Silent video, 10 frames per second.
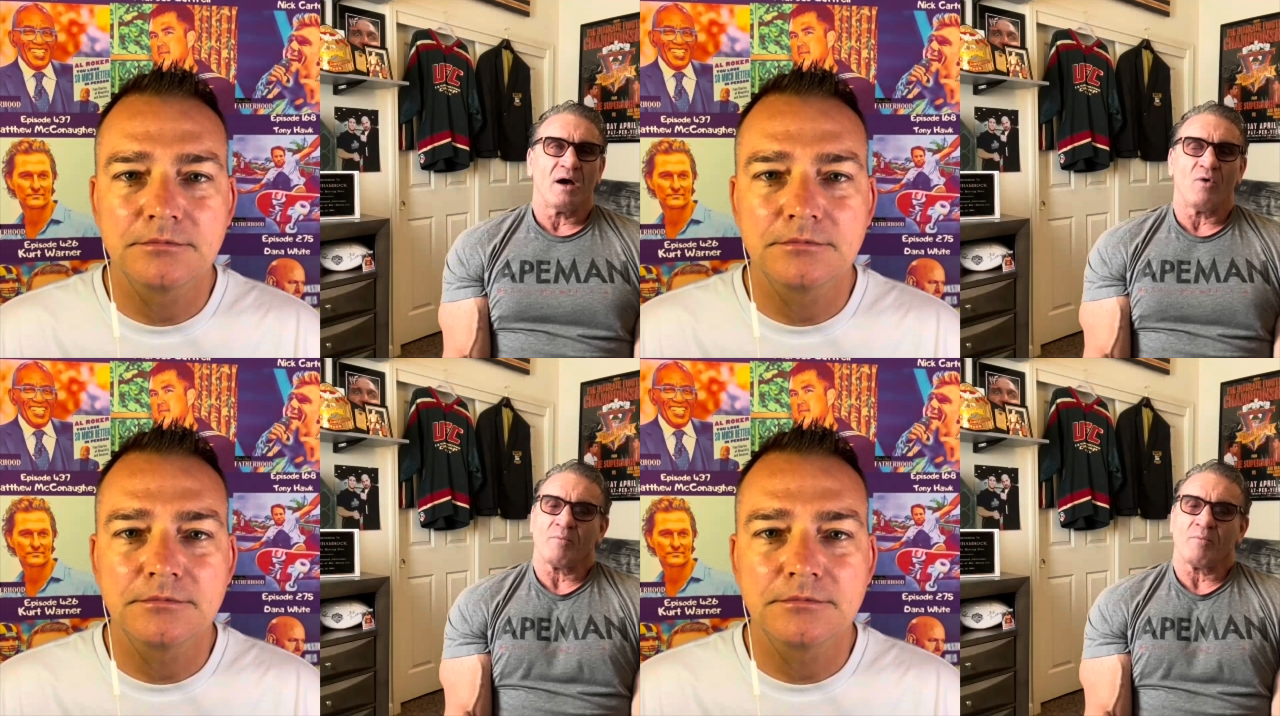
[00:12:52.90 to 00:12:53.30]

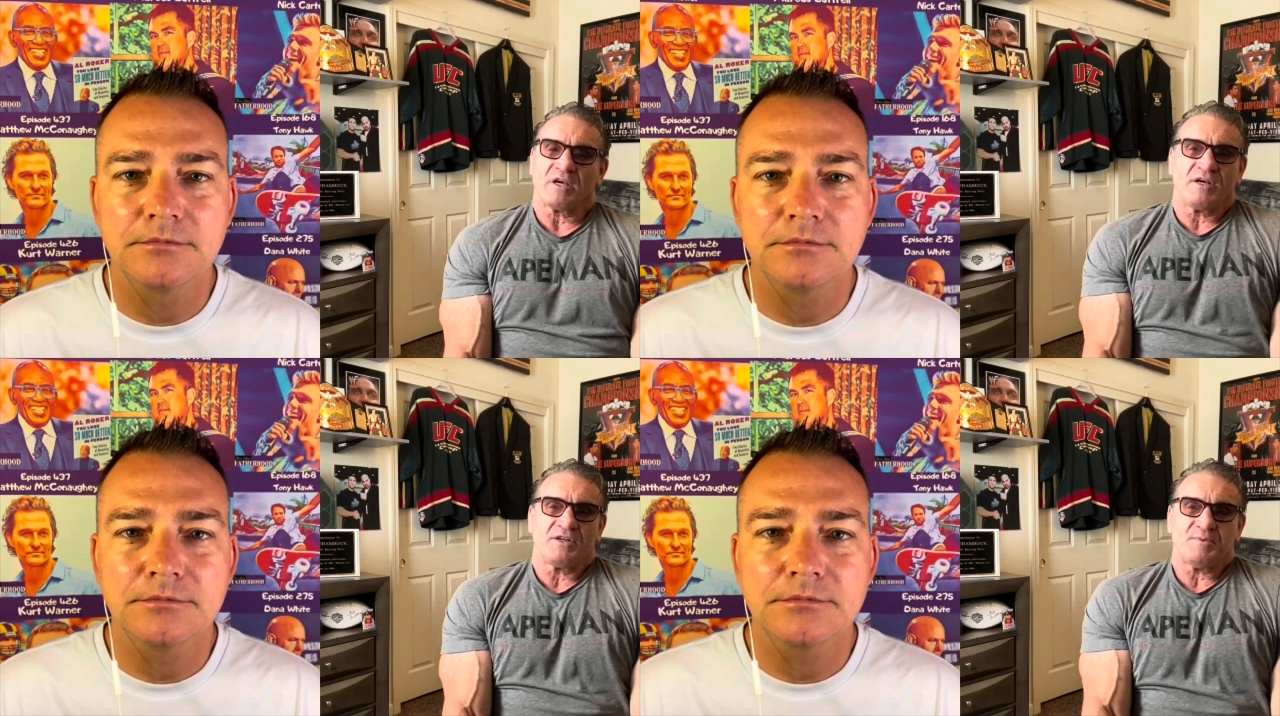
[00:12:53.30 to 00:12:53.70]
Speaker 1: I wanted
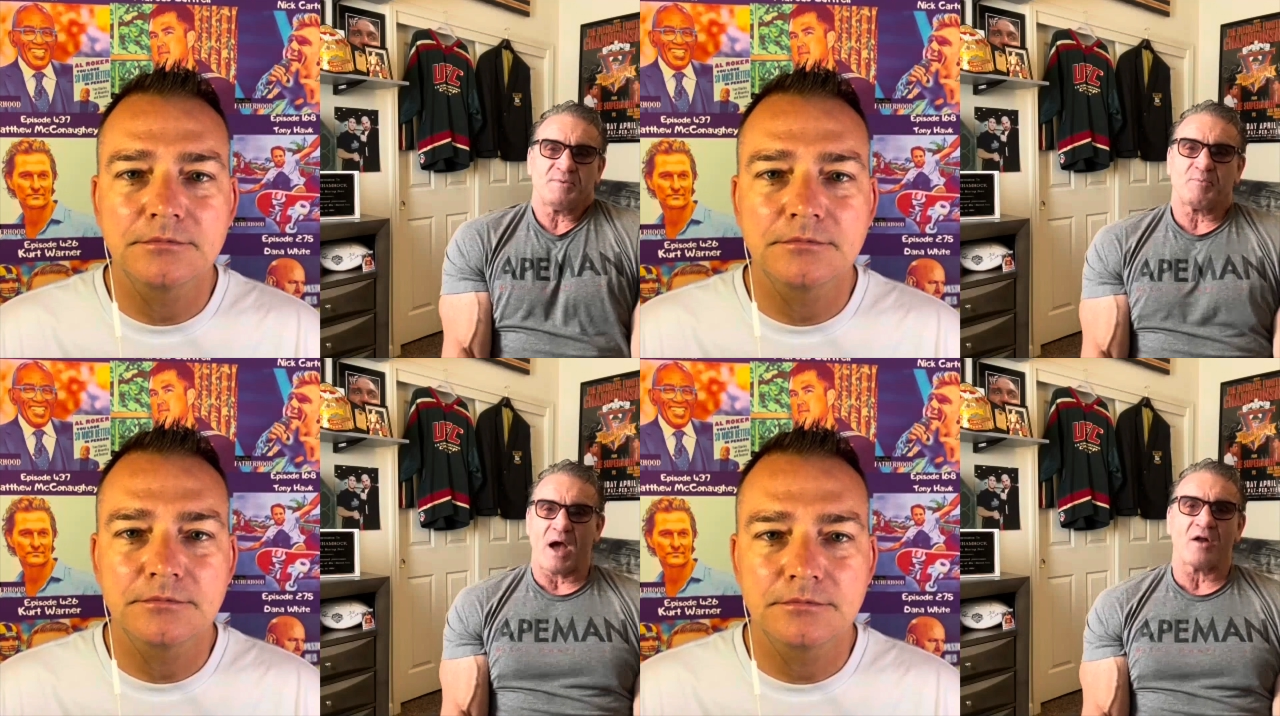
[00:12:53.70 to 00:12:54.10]
my kids
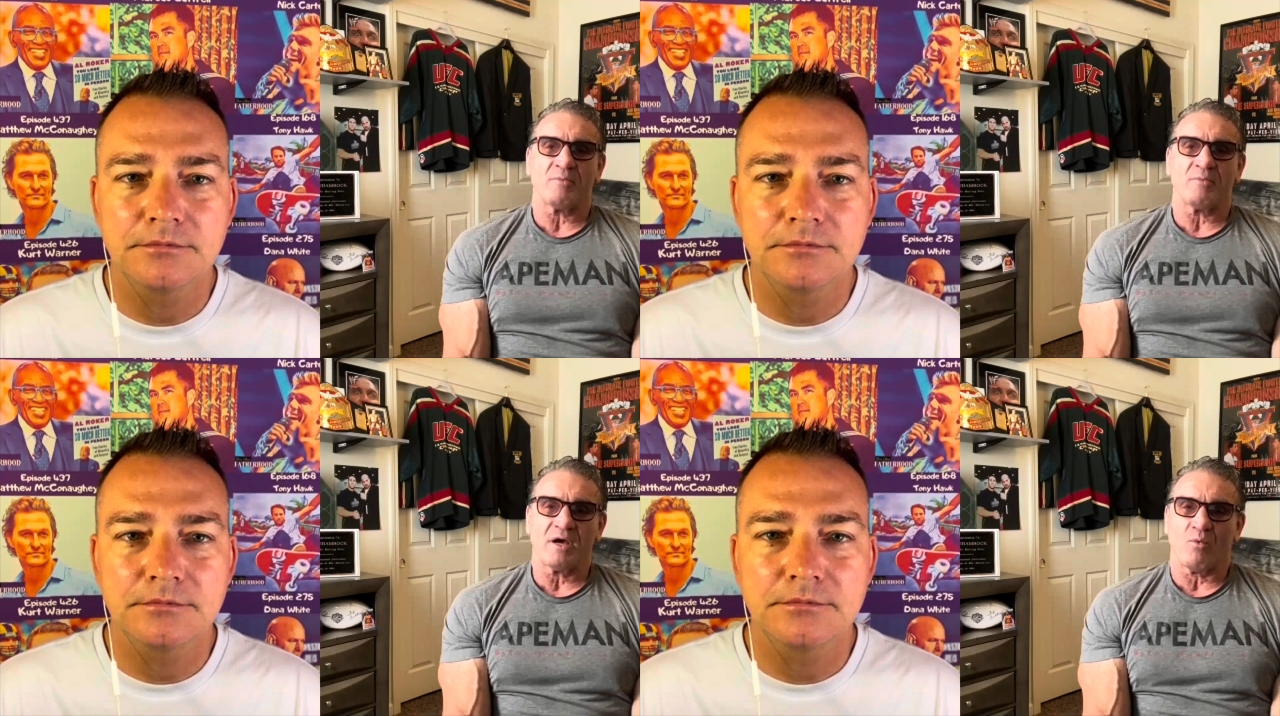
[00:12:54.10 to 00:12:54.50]
to be
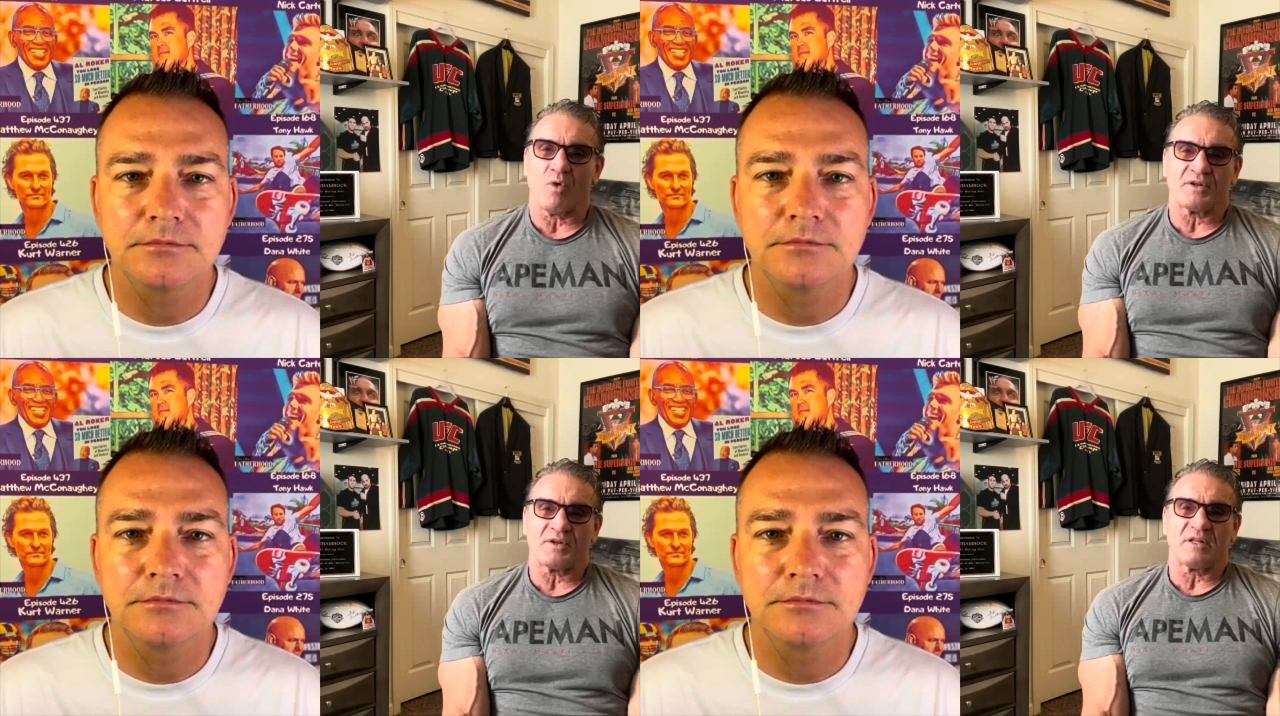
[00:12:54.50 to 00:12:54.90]
proud of me. I
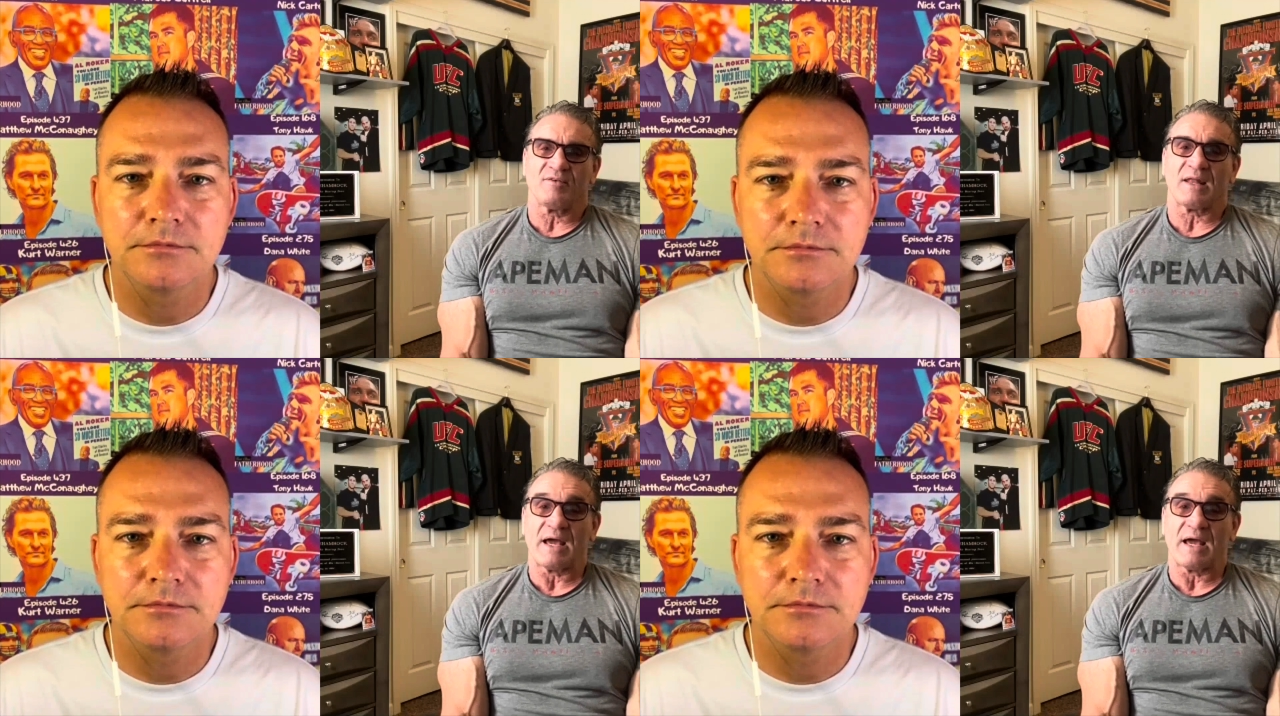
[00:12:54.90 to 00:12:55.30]
wanted to
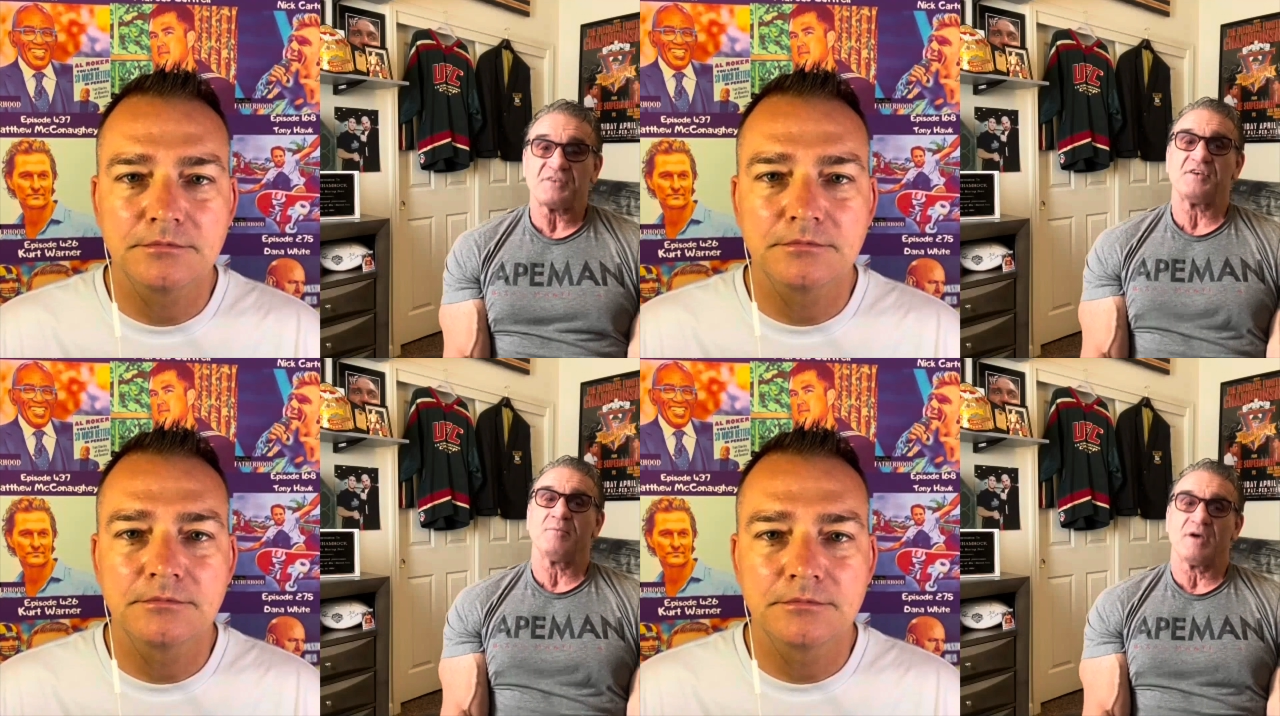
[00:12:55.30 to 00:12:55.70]
leave a
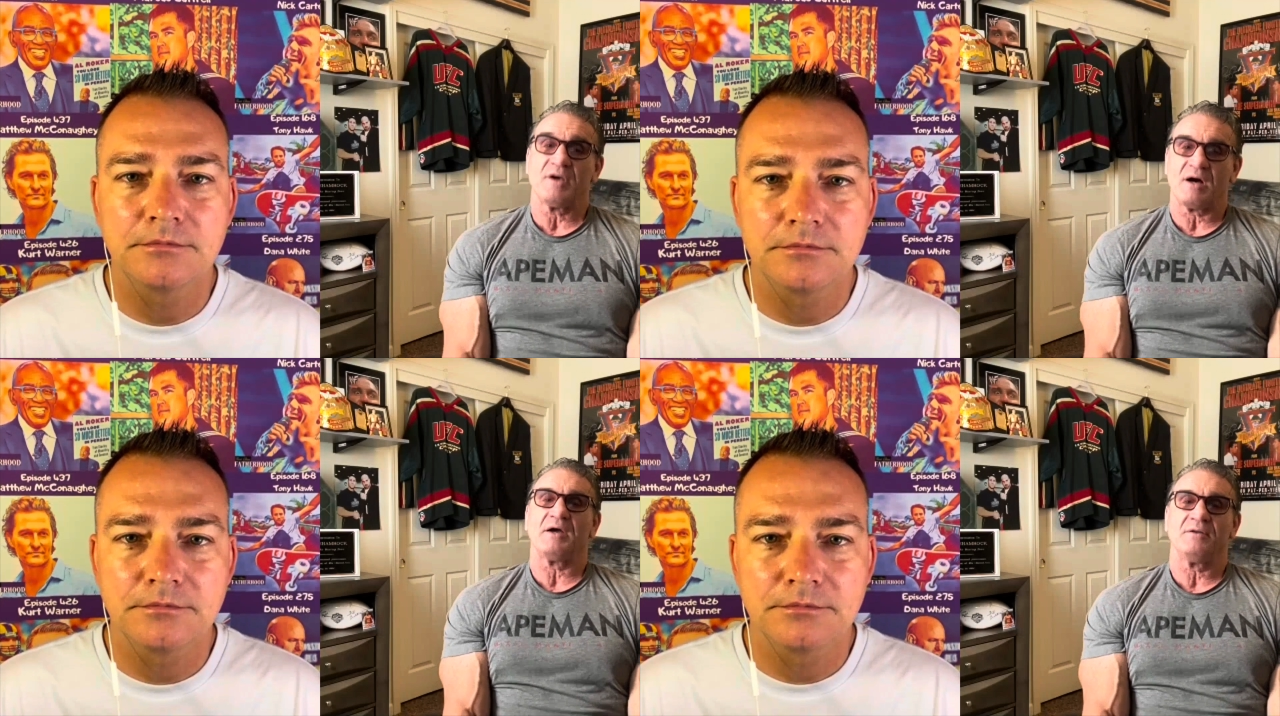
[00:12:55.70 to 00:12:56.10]
legacy
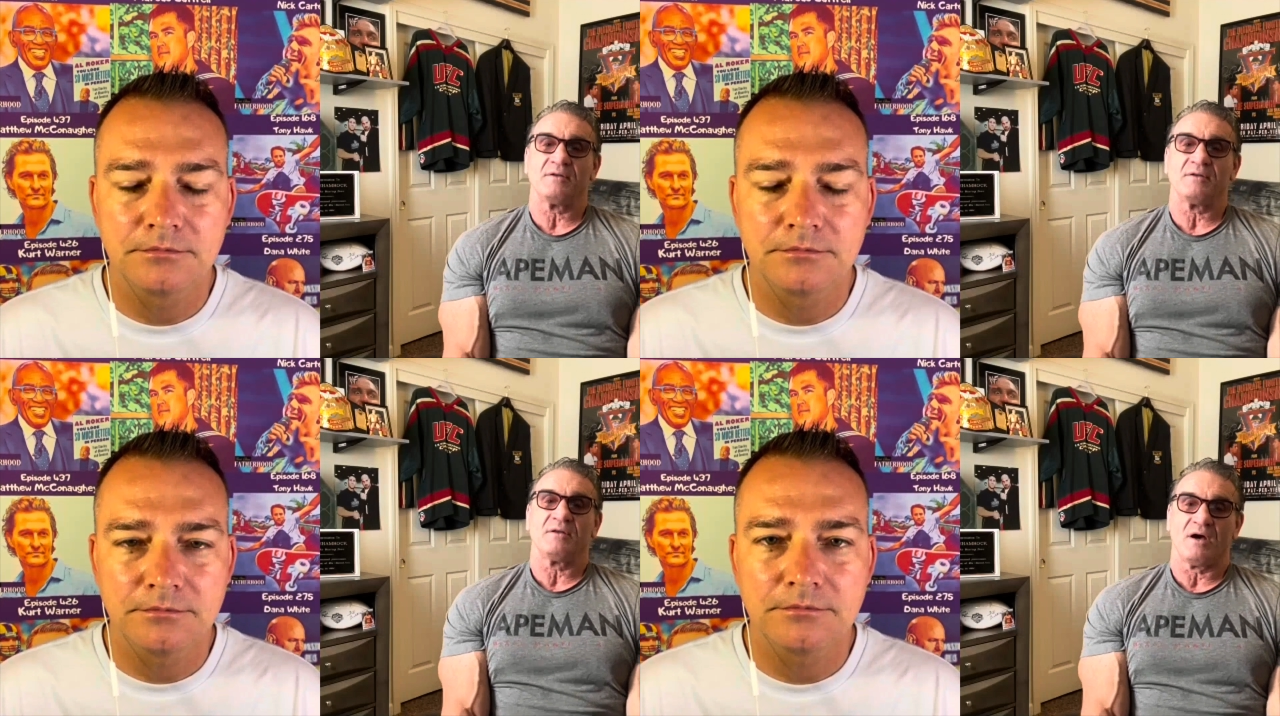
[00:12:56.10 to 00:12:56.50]

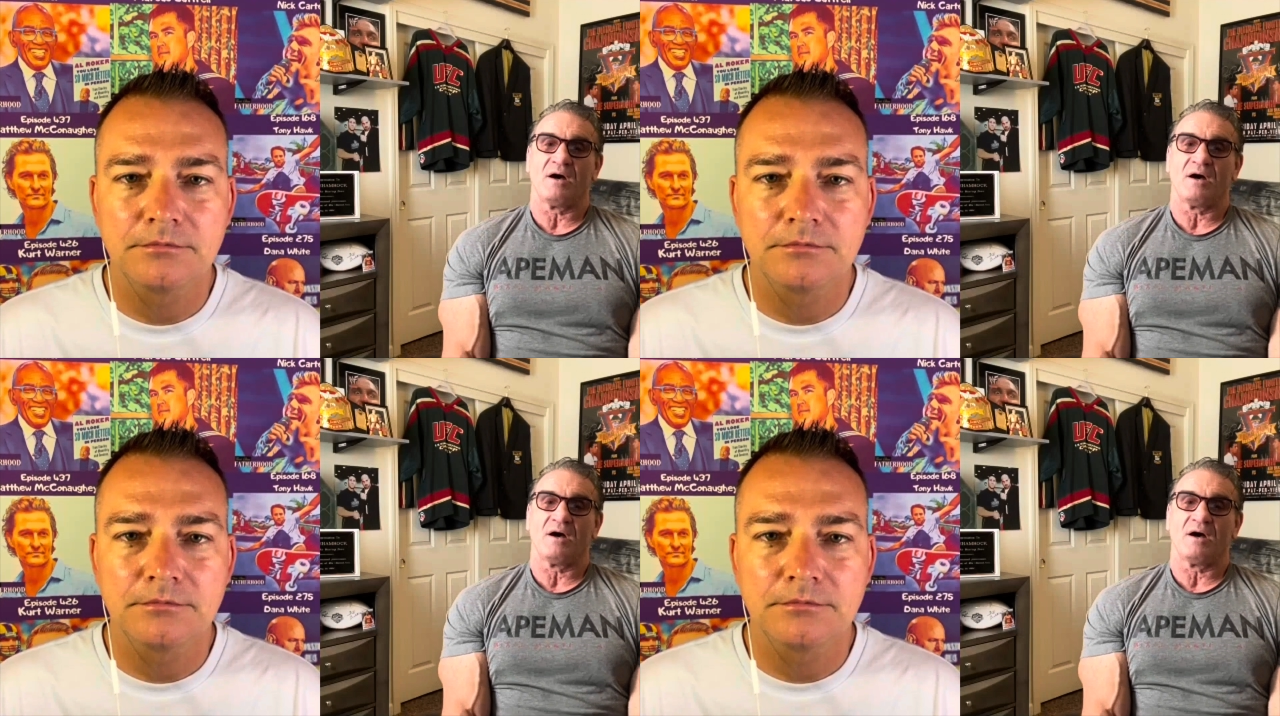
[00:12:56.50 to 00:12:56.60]
behind,